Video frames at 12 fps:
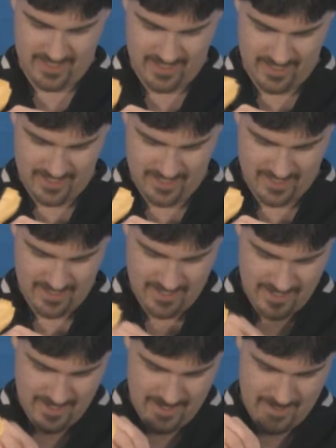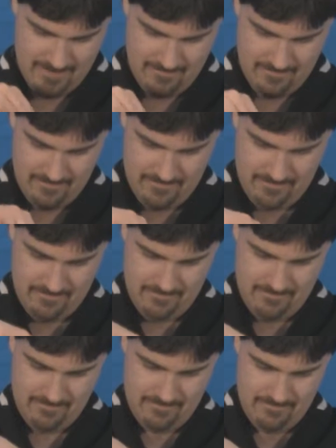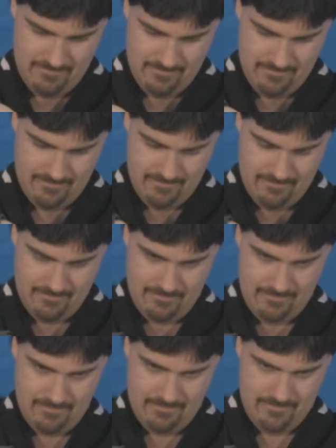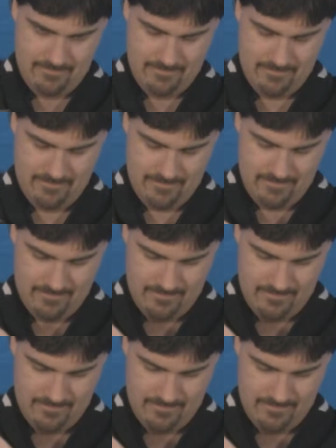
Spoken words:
Nothing is said.